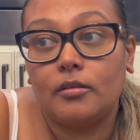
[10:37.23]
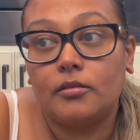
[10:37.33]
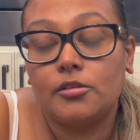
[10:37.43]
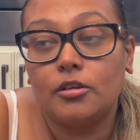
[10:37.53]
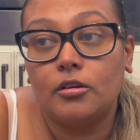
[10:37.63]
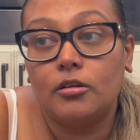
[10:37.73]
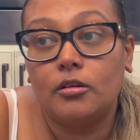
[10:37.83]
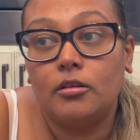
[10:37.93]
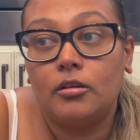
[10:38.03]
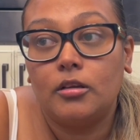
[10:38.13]

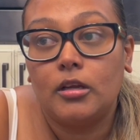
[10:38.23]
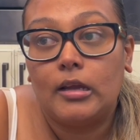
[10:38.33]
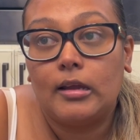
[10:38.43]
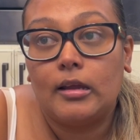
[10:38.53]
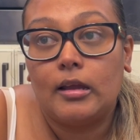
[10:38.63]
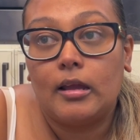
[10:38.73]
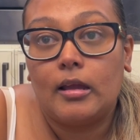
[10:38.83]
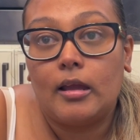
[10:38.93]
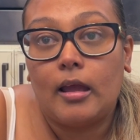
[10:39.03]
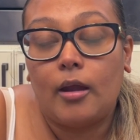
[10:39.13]
So
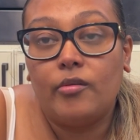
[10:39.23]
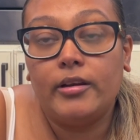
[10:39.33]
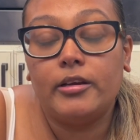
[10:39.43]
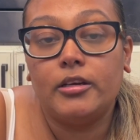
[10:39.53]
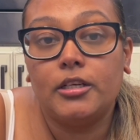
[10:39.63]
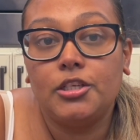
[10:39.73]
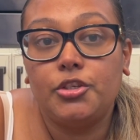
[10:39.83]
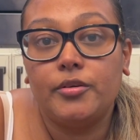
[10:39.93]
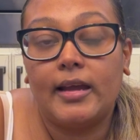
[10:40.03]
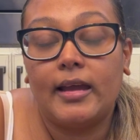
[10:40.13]
I want to urge
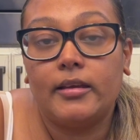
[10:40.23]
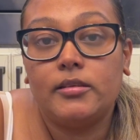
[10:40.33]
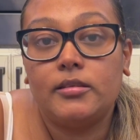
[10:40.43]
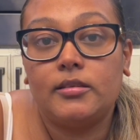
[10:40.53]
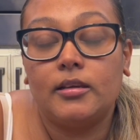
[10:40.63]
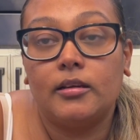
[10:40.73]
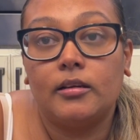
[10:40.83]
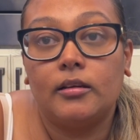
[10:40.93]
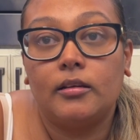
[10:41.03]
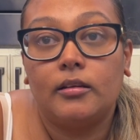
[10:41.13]
you guys
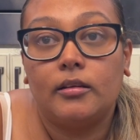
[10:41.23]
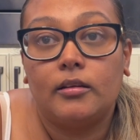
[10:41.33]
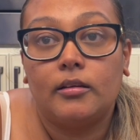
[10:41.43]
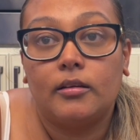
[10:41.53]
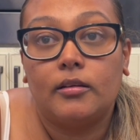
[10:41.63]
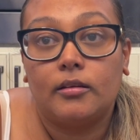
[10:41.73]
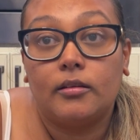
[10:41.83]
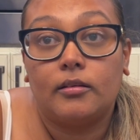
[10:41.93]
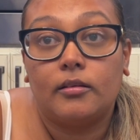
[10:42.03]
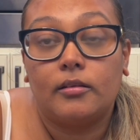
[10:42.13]
to
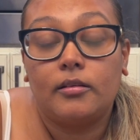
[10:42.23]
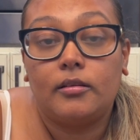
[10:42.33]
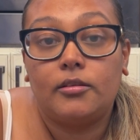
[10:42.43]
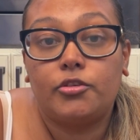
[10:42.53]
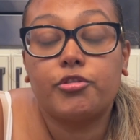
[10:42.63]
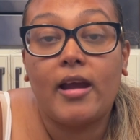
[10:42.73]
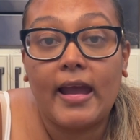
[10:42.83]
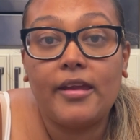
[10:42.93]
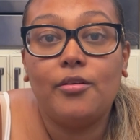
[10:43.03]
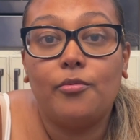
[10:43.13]

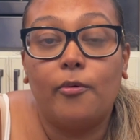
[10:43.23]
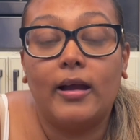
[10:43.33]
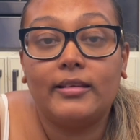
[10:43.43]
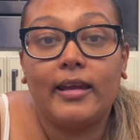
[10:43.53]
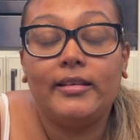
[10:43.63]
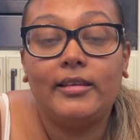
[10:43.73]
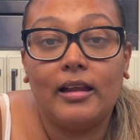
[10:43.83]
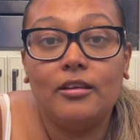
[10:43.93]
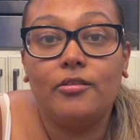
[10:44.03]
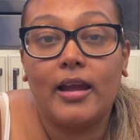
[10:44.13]
try what I
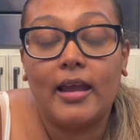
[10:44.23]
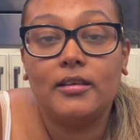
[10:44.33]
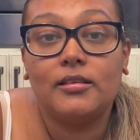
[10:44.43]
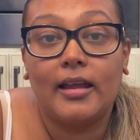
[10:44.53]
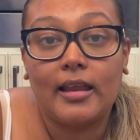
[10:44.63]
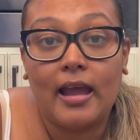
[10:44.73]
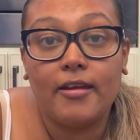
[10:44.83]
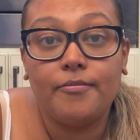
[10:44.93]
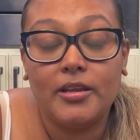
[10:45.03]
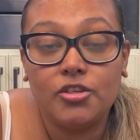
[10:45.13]
tell you guys that
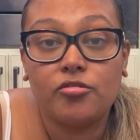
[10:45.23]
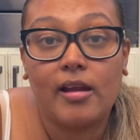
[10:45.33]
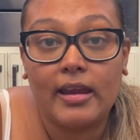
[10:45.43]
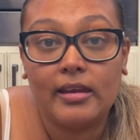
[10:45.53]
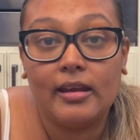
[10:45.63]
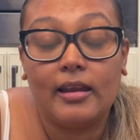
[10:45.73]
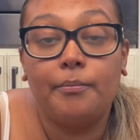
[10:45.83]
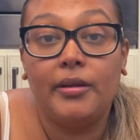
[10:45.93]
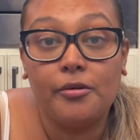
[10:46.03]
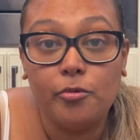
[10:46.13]
I've been trying
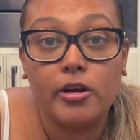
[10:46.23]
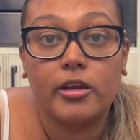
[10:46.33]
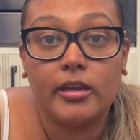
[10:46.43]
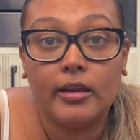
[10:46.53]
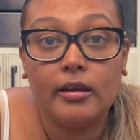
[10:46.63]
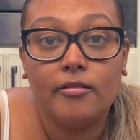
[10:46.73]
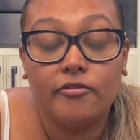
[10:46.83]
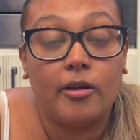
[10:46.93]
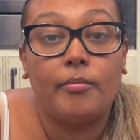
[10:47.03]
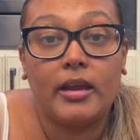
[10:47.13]
and been working
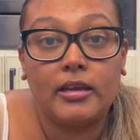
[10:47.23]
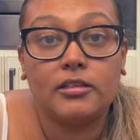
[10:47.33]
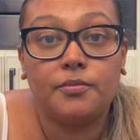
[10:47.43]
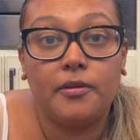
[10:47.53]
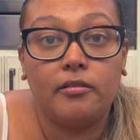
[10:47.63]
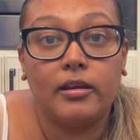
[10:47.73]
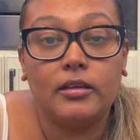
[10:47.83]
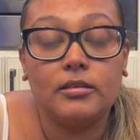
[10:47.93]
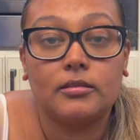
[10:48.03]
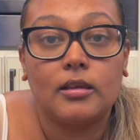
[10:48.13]
from my
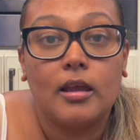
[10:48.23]
experience.